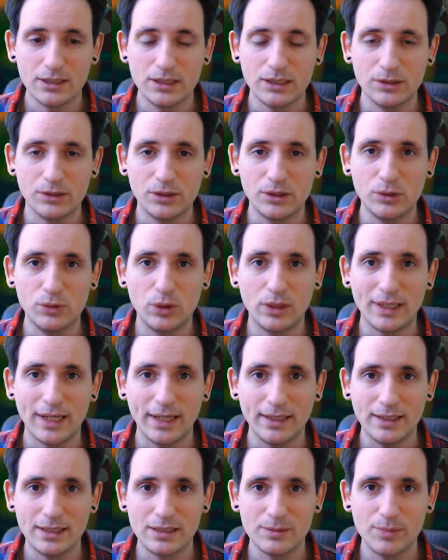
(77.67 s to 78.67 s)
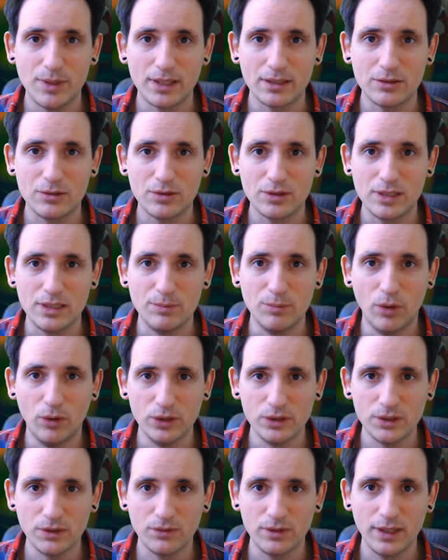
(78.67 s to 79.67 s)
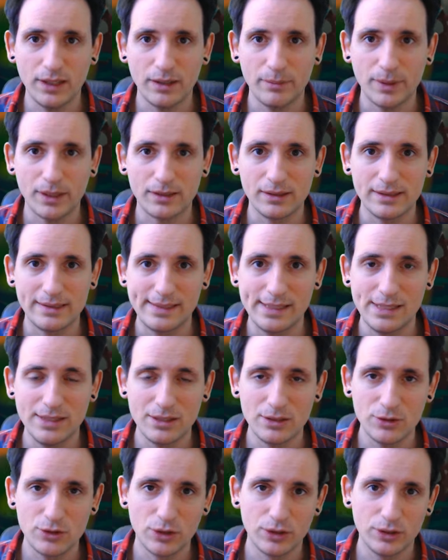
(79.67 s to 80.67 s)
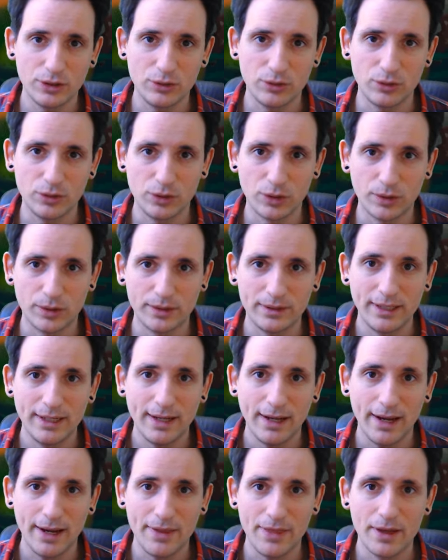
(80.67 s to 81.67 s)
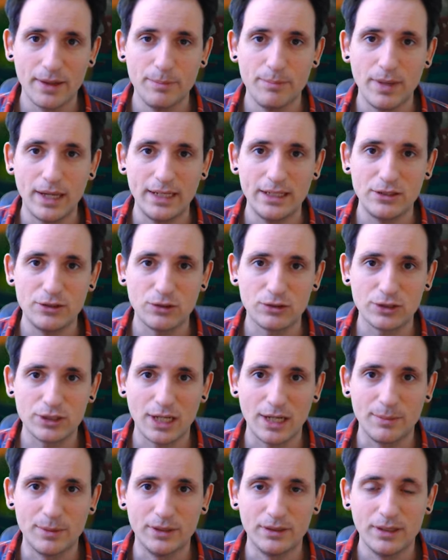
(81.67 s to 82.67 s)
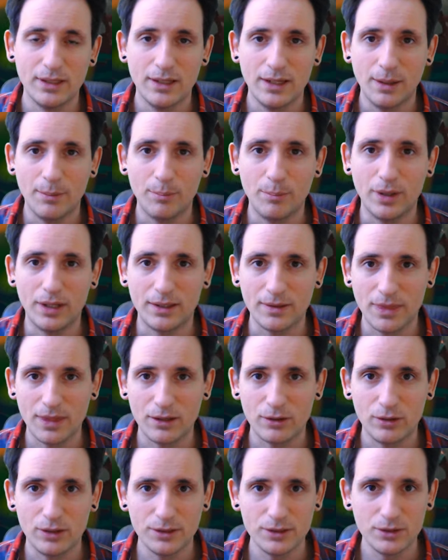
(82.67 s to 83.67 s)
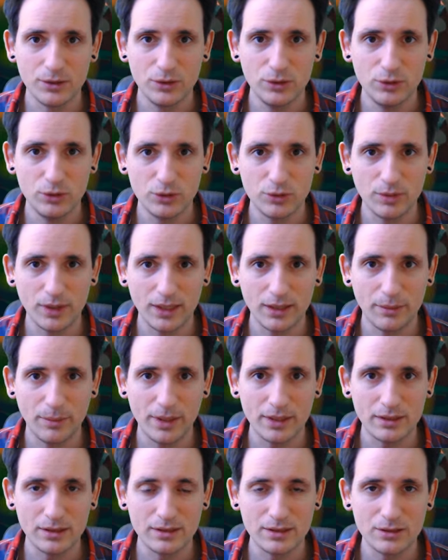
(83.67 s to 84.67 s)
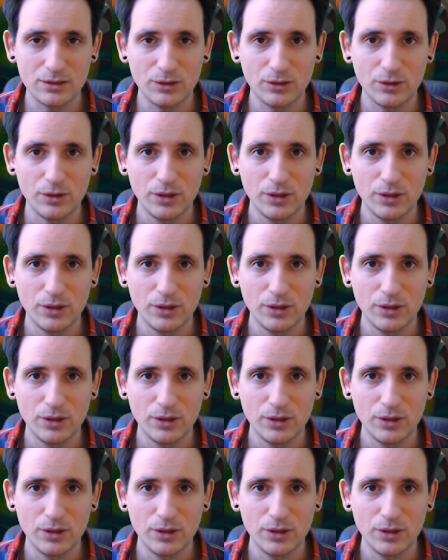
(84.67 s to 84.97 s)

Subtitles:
So you can expect to see most of the elementals in the Journey to Ungoro, either in Mage or Shaman, but they're also neutral elementals, so